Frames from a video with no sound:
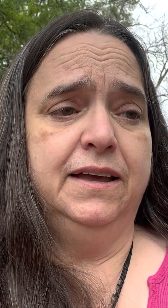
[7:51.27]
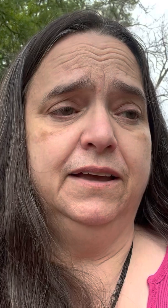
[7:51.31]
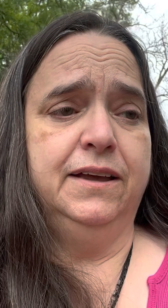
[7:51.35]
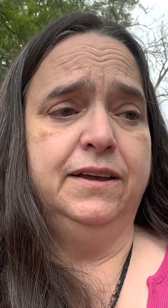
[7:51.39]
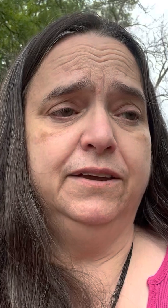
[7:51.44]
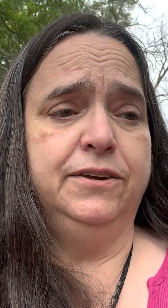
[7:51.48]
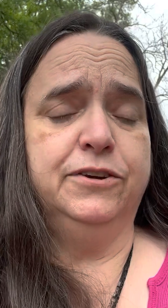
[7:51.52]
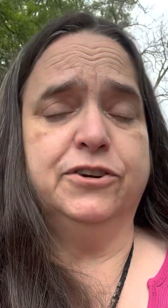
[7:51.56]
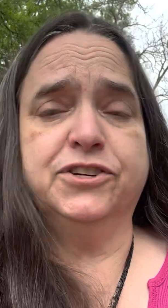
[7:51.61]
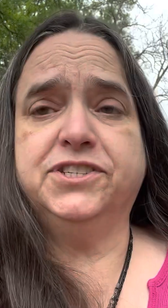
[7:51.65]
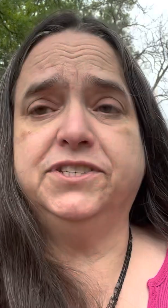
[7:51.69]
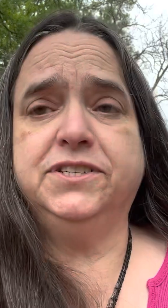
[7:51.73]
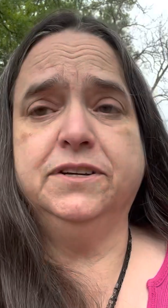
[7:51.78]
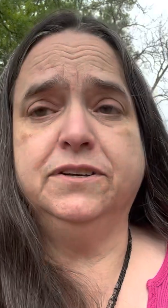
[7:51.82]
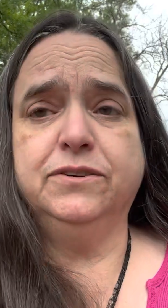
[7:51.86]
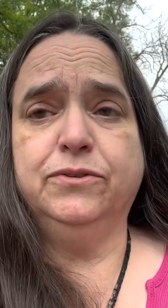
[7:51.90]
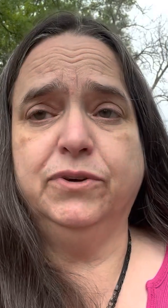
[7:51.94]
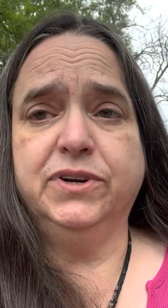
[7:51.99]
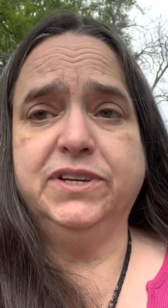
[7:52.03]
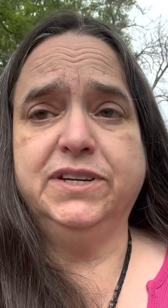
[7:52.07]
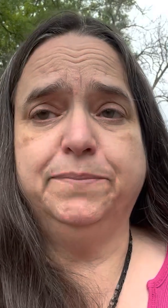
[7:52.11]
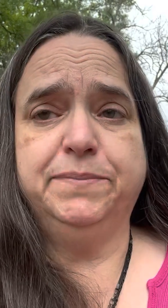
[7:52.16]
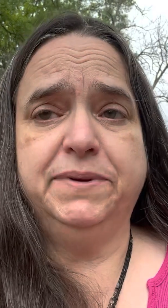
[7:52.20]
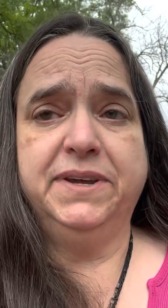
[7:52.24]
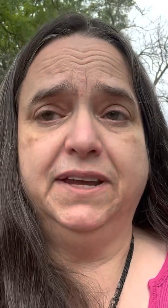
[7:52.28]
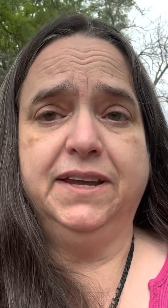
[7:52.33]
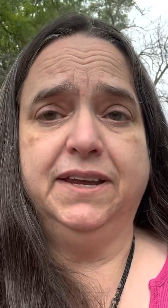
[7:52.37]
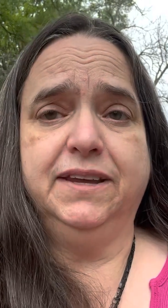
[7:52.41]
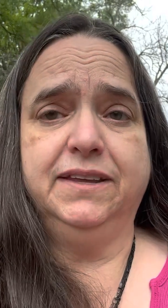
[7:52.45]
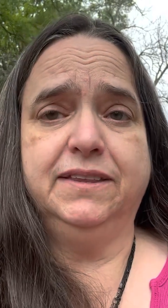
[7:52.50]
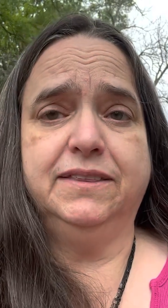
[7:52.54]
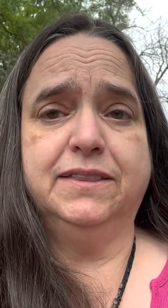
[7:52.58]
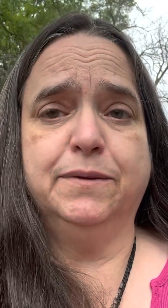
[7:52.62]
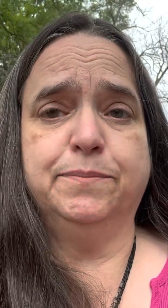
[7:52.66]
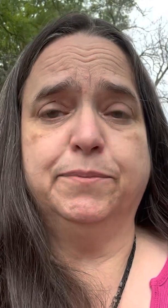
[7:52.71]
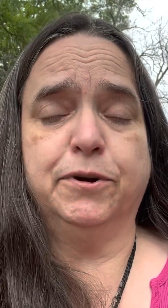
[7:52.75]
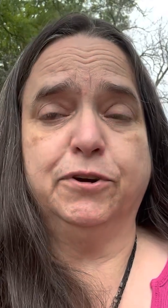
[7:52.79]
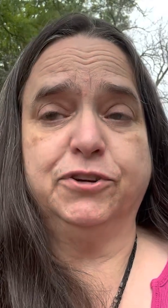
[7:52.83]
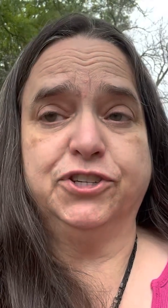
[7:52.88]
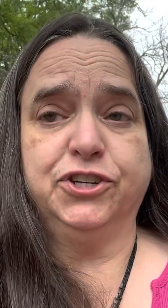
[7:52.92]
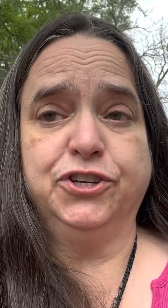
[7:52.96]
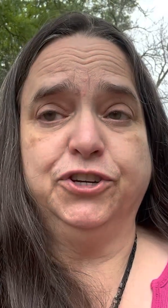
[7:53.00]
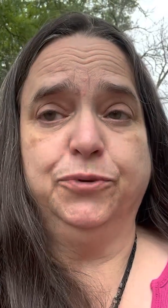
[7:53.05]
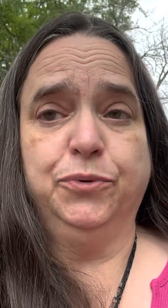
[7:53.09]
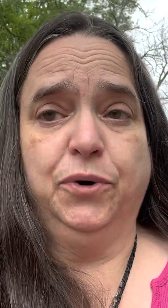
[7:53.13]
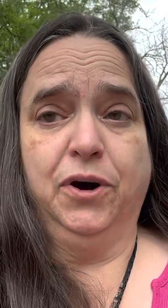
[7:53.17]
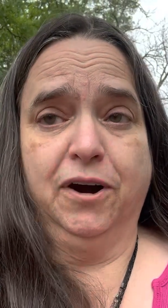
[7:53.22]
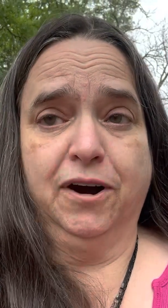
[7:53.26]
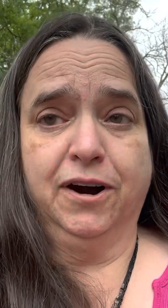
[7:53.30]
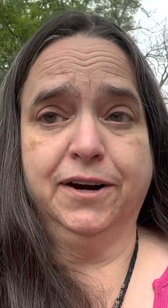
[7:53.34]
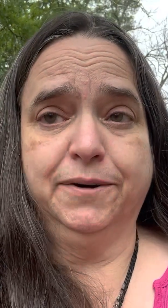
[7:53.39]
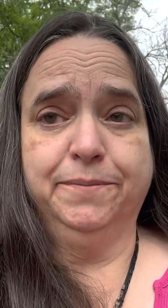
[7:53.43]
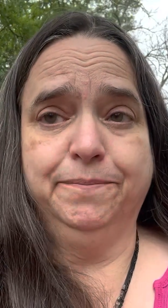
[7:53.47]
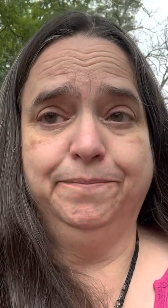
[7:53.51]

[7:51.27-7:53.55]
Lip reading: You're still going to be the person you are.